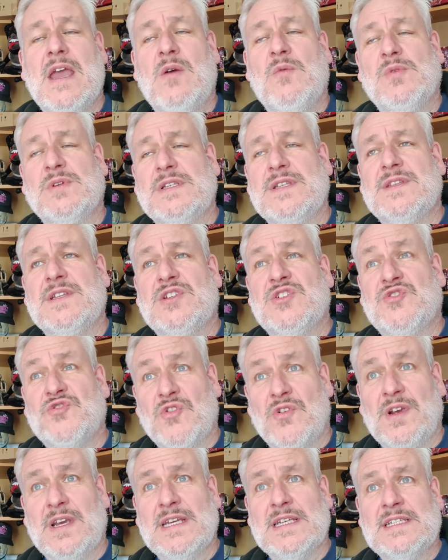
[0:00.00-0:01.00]
wasn't the
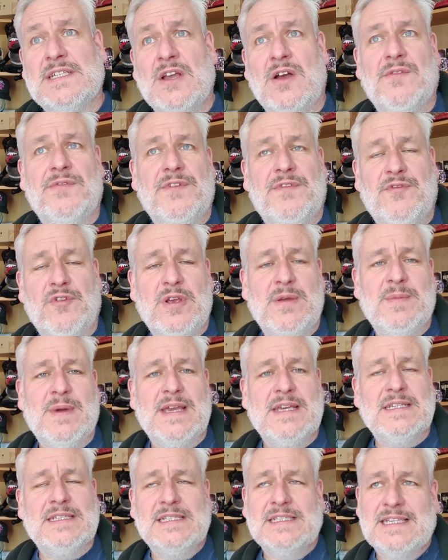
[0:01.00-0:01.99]
strongest of the 3
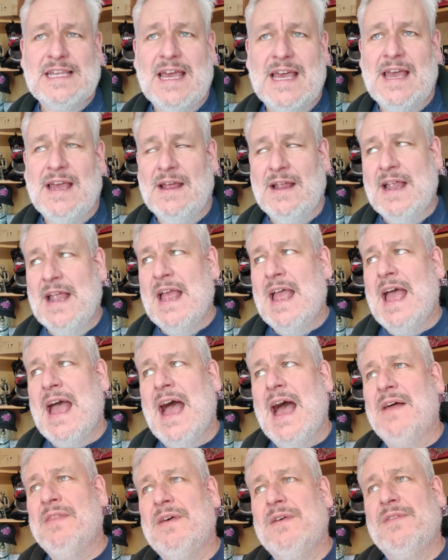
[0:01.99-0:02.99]
mazes there.
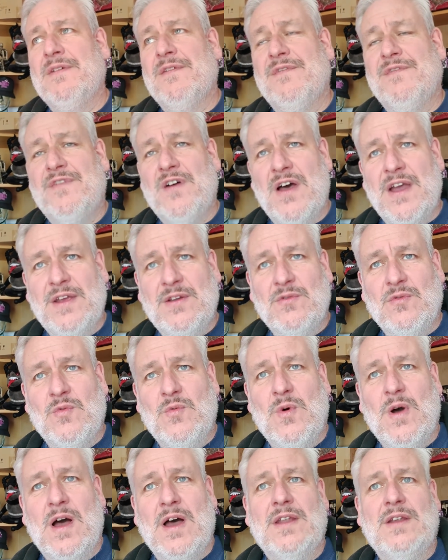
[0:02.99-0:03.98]
And then the final
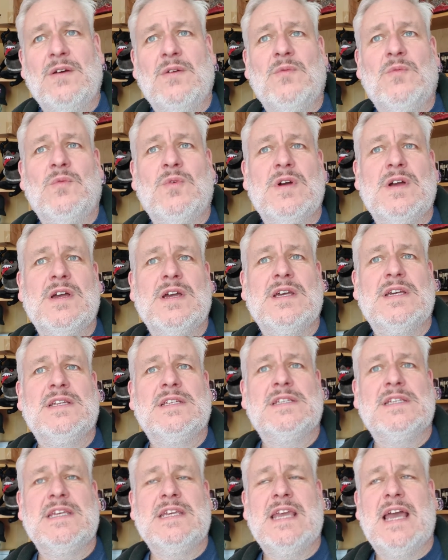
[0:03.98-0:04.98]
one
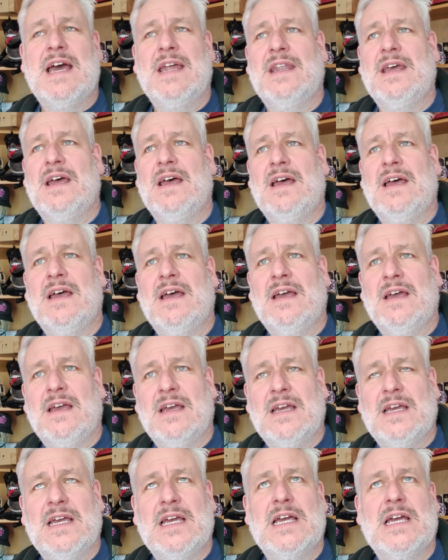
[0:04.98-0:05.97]
was
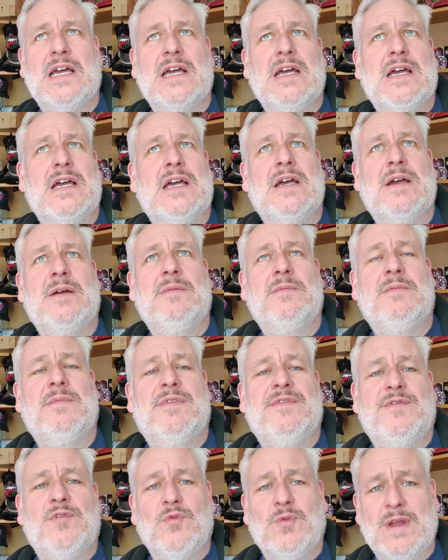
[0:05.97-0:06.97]
Yana,
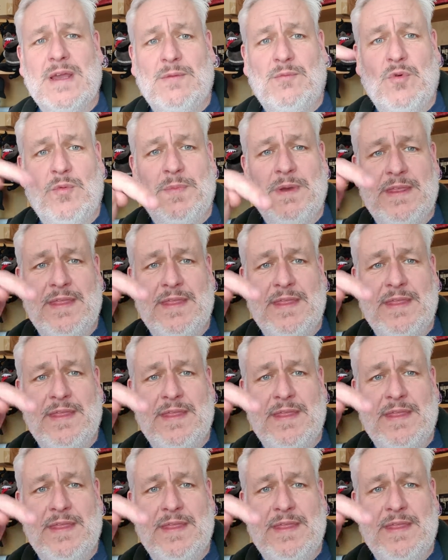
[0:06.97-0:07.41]
full name will